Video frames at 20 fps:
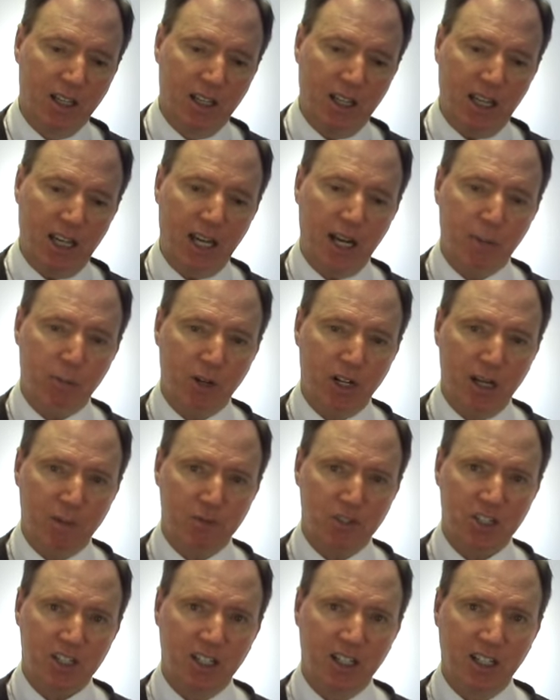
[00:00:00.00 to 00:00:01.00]

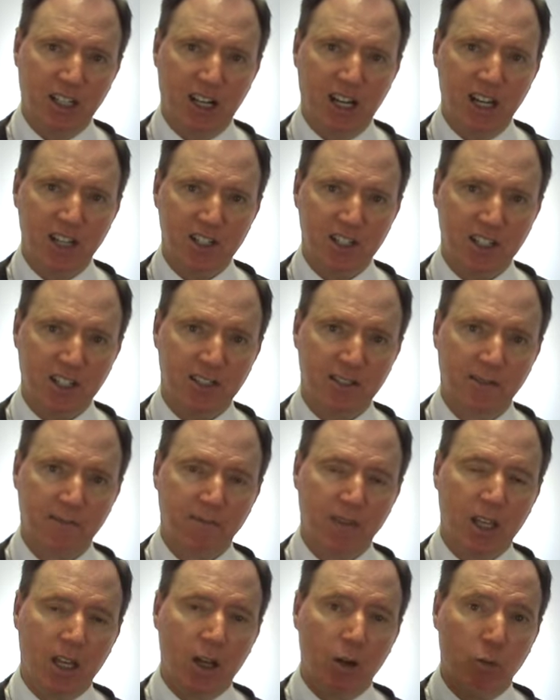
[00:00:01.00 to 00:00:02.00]
Abraham's son Isaac
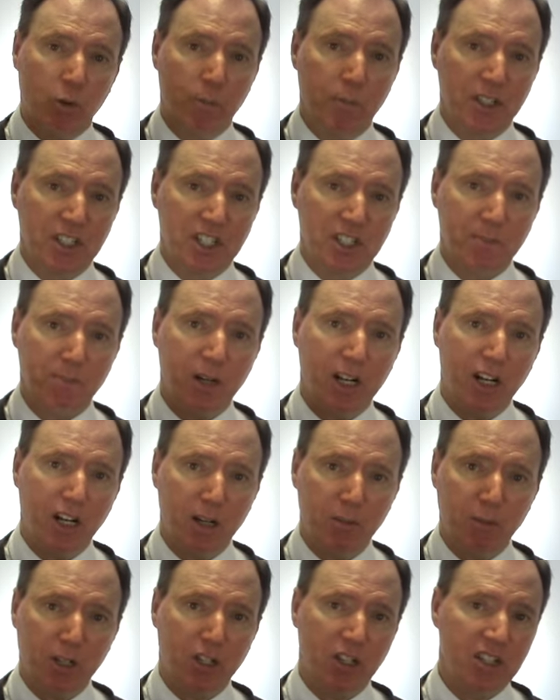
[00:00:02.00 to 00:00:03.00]
would be
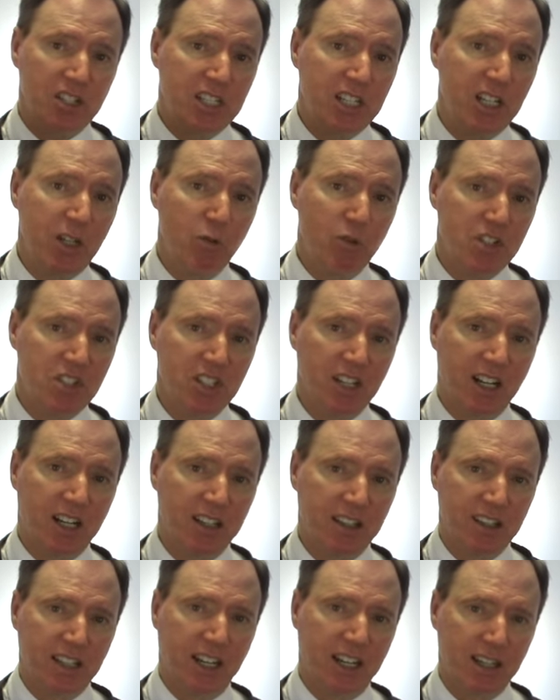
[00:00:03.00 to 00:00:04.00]
spared because he was
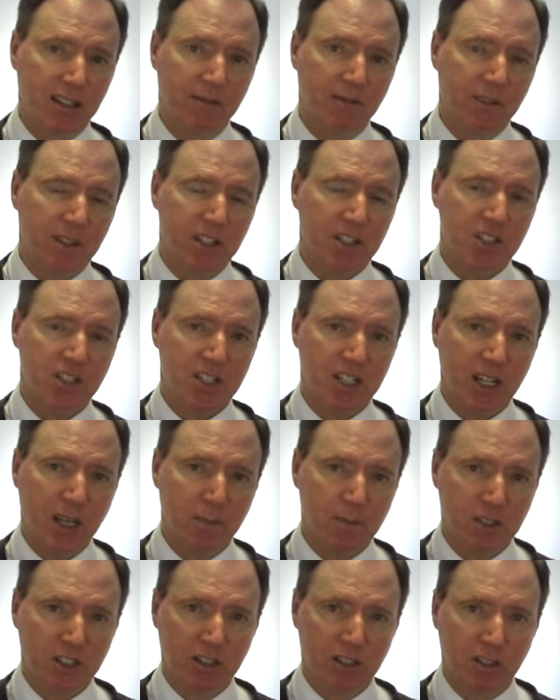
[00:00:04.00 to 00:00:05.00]
not that
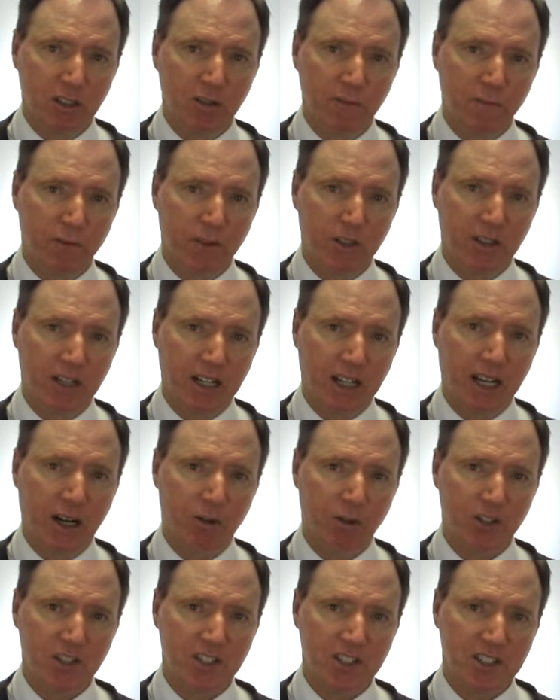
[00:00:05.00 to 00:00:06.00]
substitute for
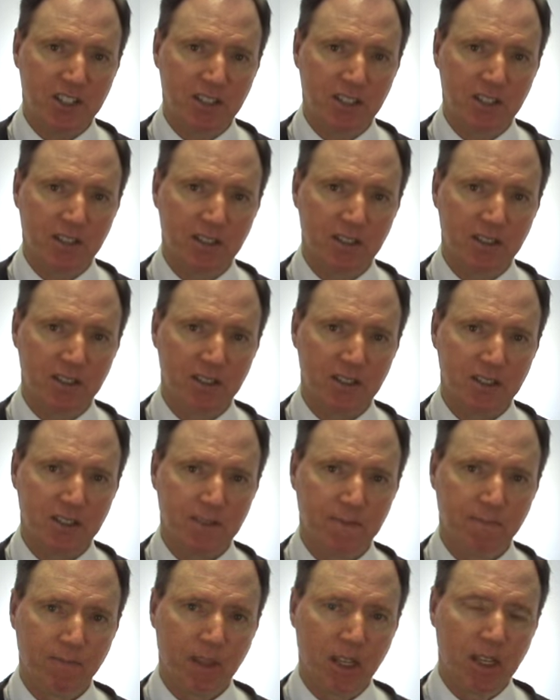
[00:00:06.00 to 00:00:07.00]
our sins.
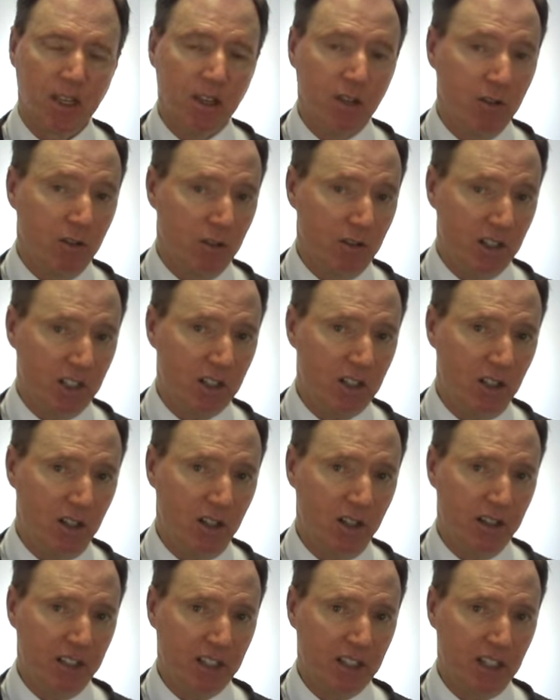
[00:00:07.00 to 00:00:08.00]
You
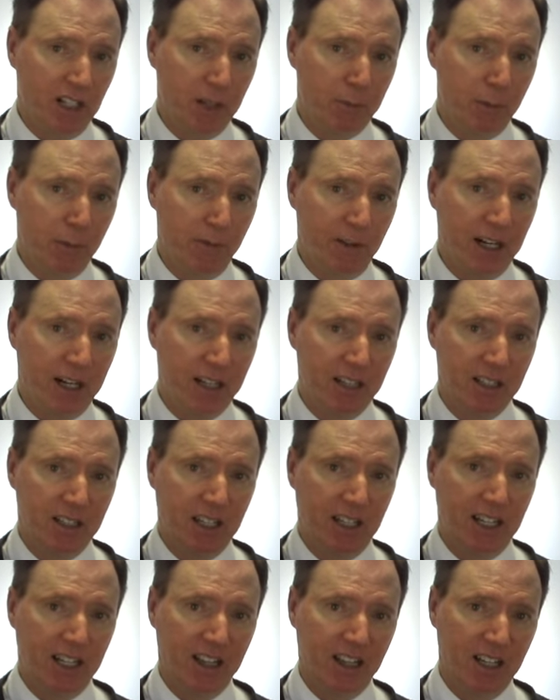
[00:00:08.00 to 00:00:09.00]
recall that God provided
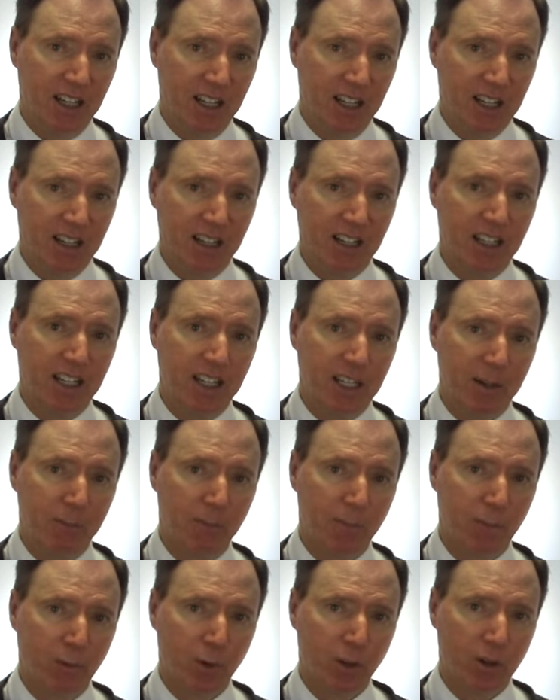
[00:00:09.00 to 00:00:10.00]
a, a
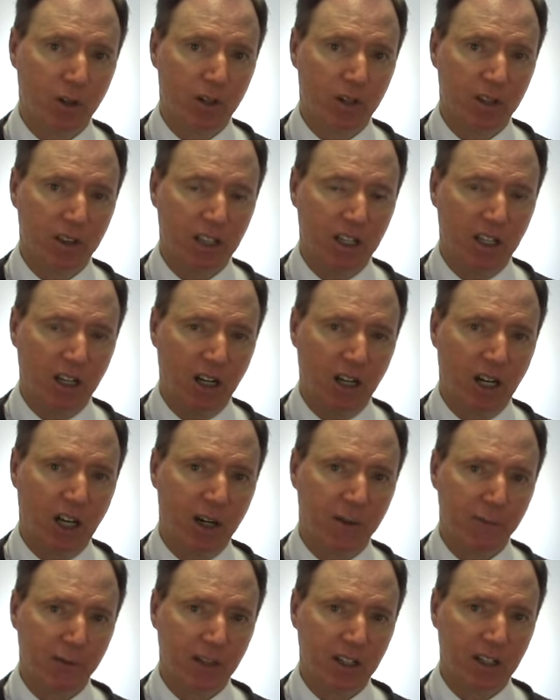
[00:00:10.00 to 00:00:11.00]
lamb for the
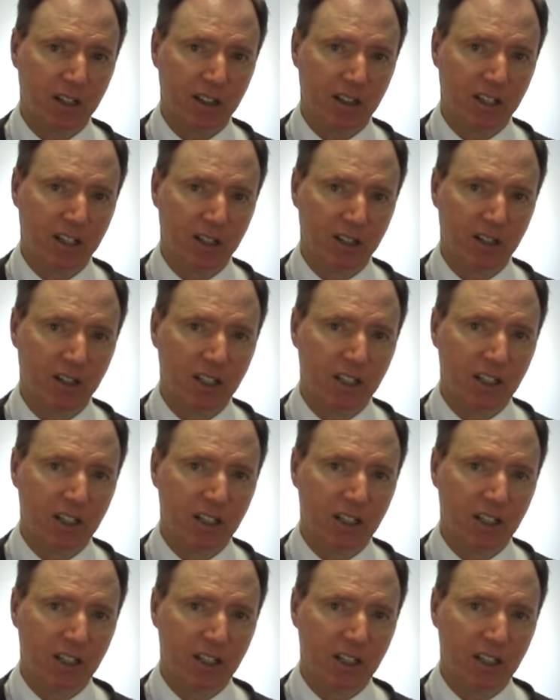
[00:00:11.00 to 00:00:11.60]
offering there.